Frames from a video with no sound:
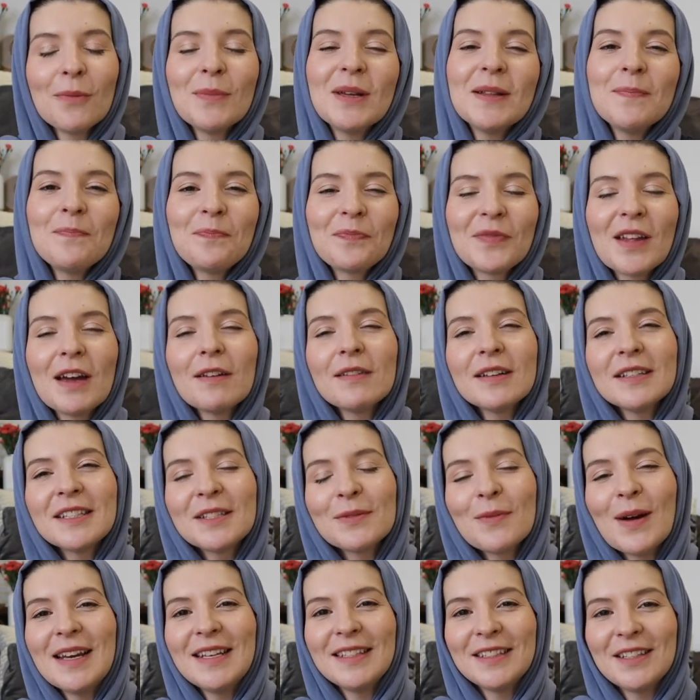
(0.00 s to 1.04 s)
I mean, there is
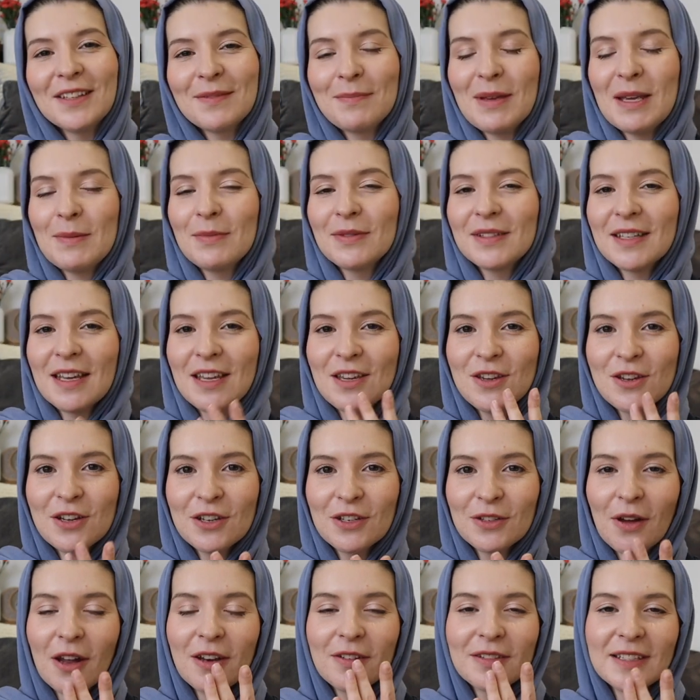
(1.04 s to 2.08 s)
ways that people say you
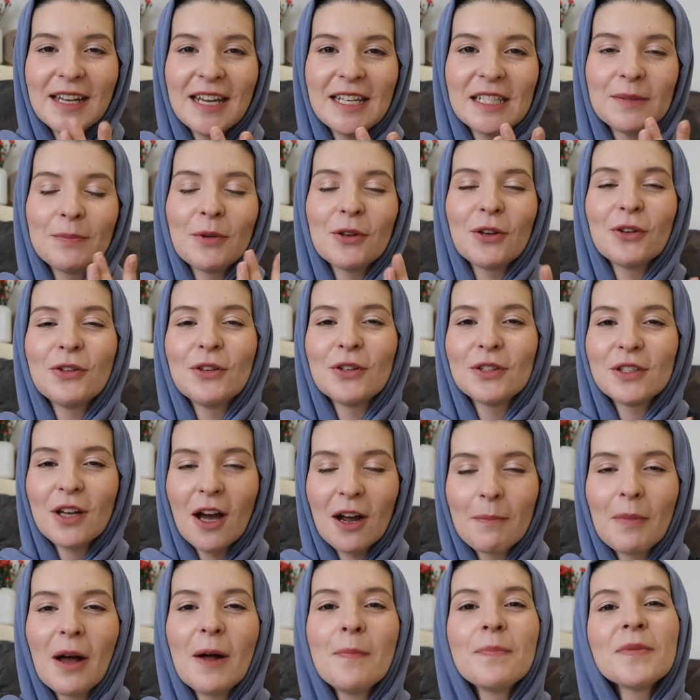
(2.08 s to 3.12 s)
can kind of taste, put it on your
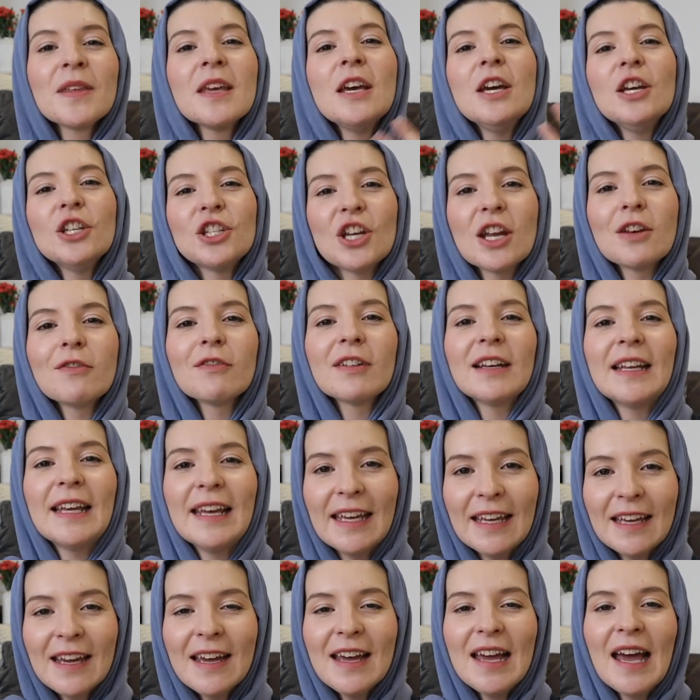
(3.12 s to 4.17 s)
tongue, but
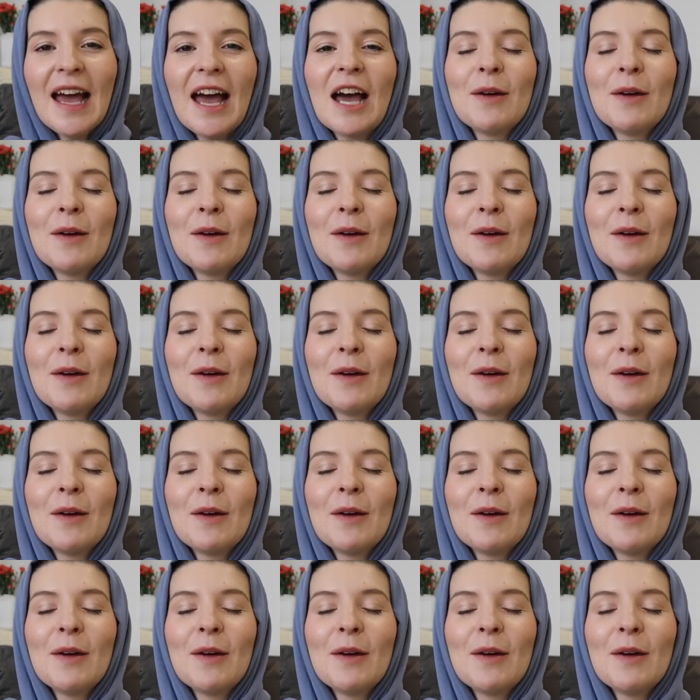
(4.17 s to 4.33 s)
generally,